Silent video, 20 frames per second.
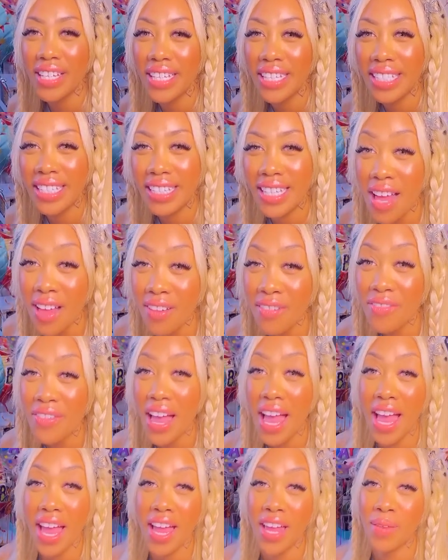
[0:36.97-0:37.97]
love,
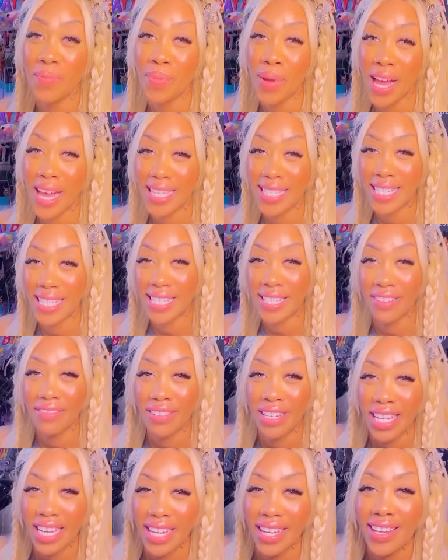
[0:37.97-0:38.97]
and
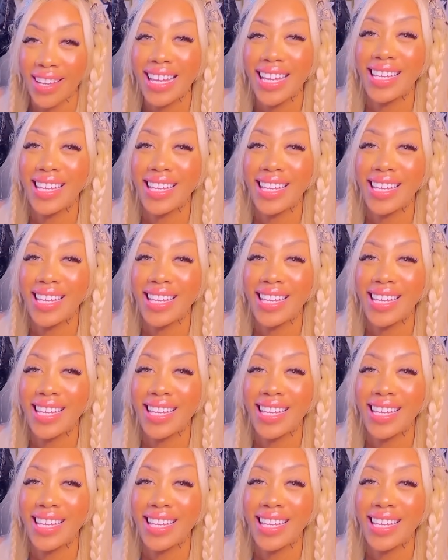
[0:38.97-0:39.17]
positivity.